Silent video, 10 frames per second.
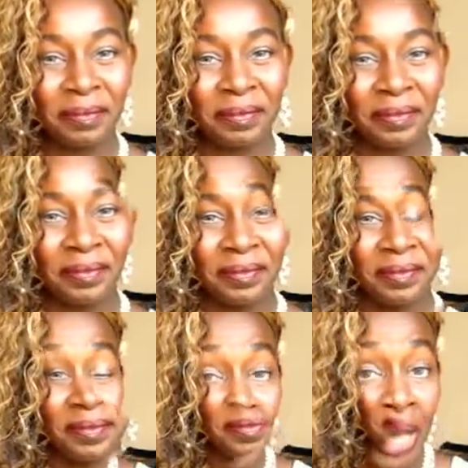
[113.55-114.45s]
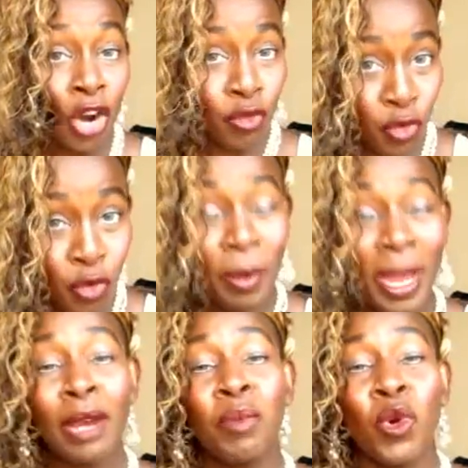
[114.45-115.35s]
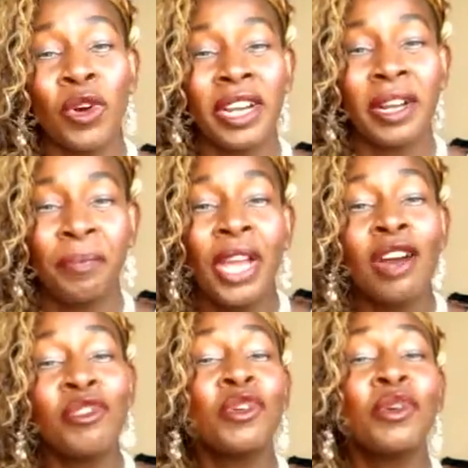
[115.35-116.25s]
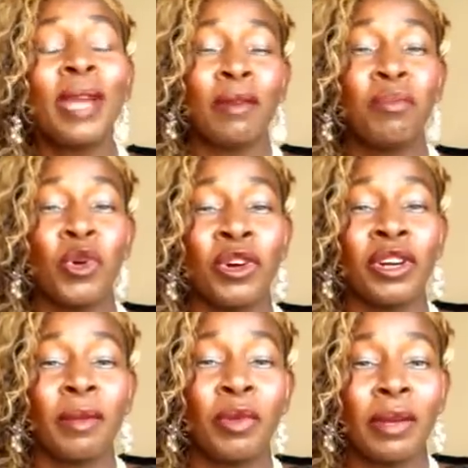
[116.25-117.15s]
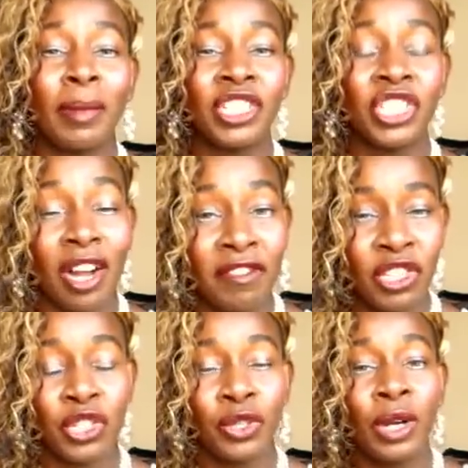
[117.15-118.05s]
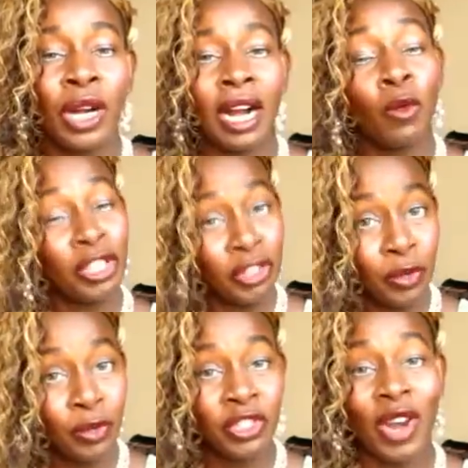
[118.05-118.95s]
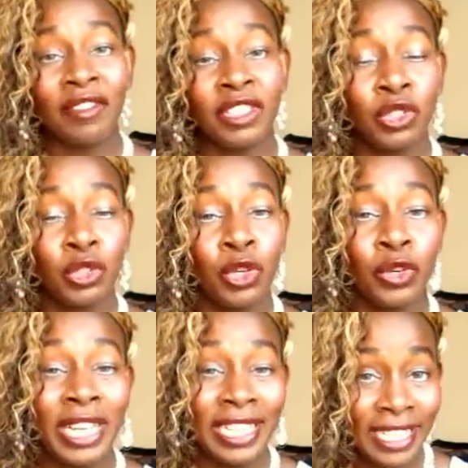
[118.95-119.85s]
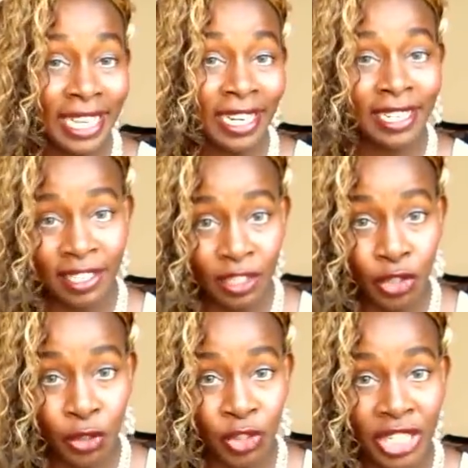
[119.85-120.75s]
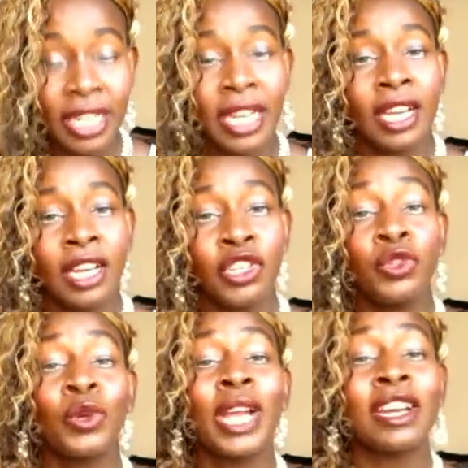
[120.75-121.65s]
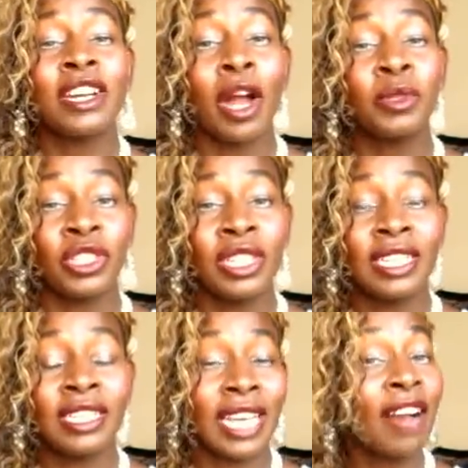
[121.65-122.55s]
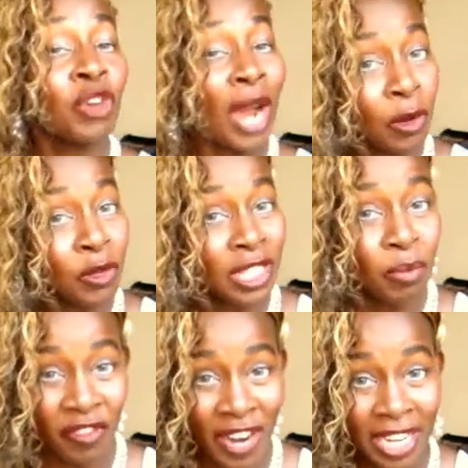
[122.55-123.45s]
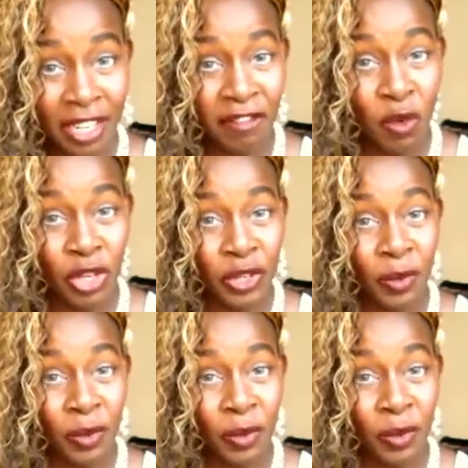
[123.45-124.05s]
3. Room and board. Room and board pretty much covers you when you travel to your intended institution. You do get an opportunity to have your housing provided for you,